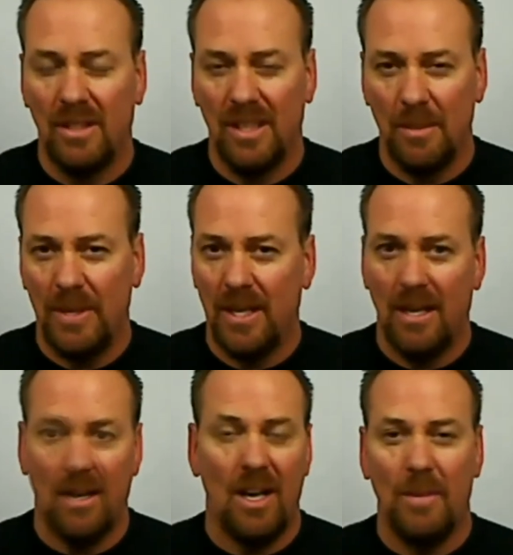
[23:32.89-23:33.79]
Olympia. I
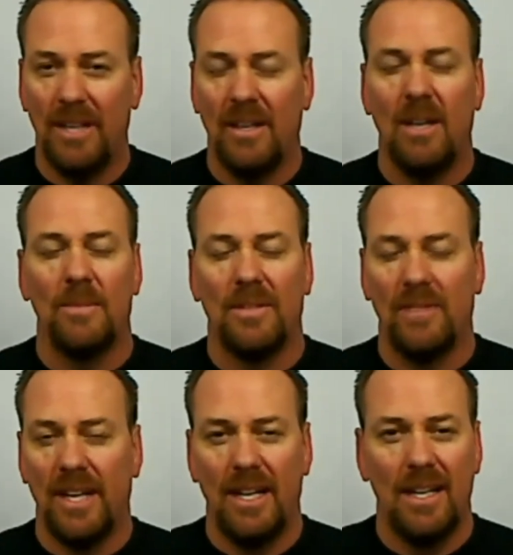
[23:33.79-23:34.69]
don't know how many times, I
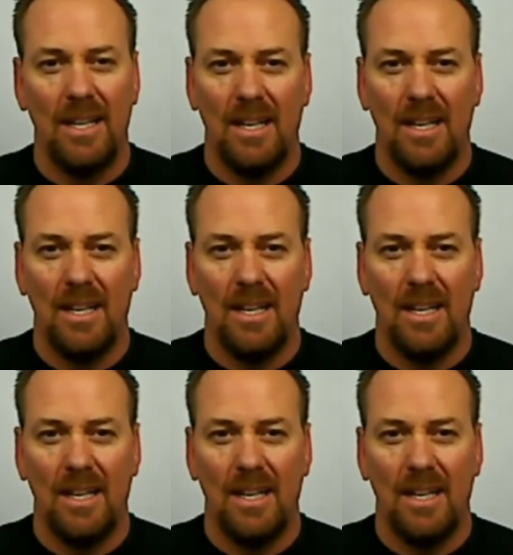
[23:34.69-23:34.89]
forget.